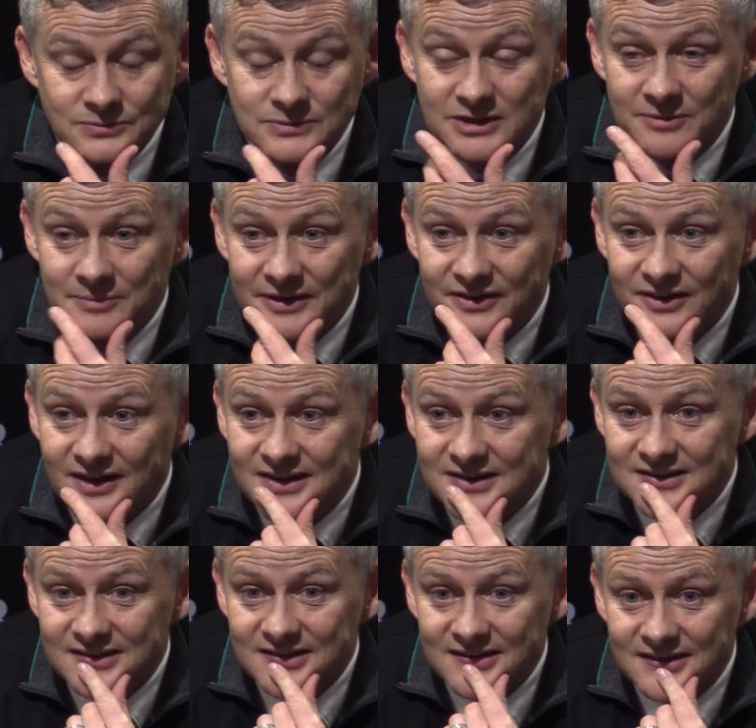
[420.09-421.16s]
Man
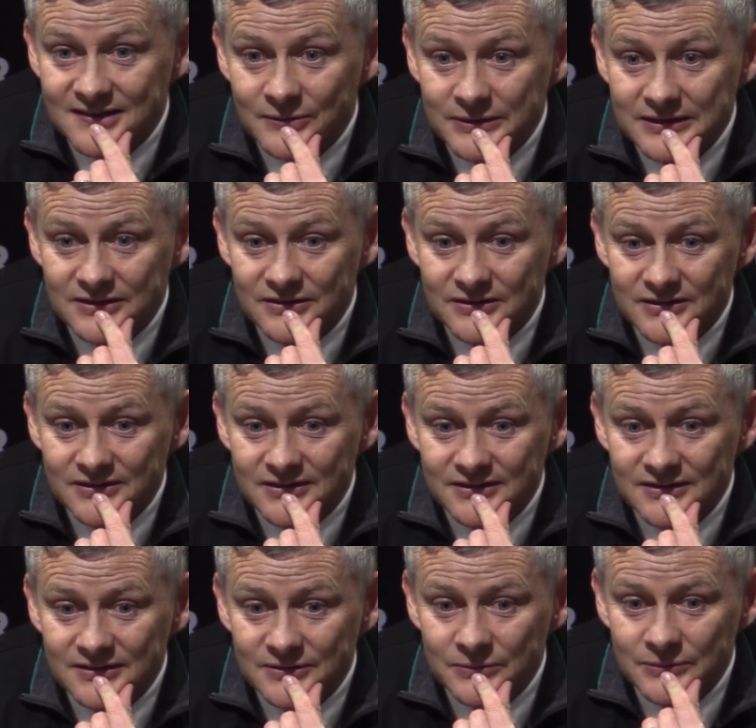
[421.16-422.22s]
United, that we
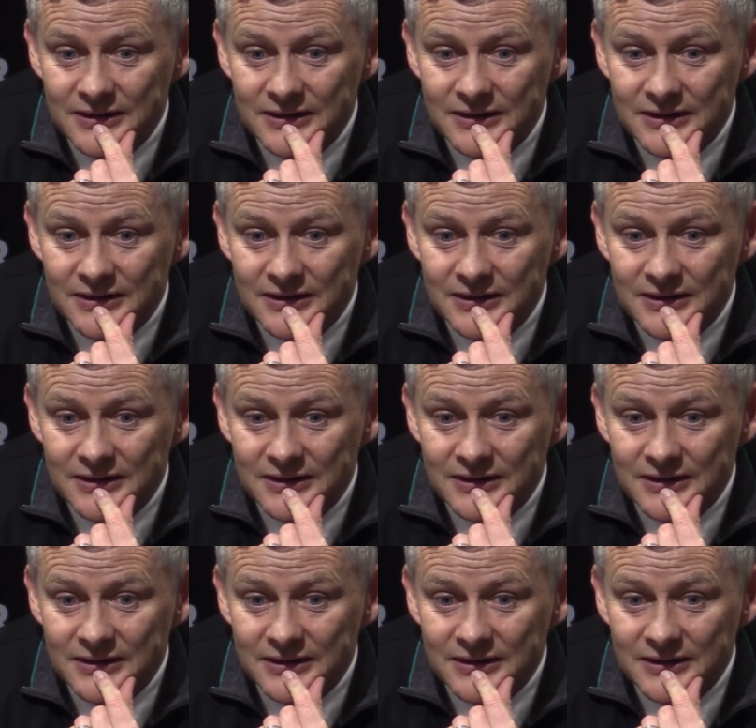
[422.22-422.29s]
can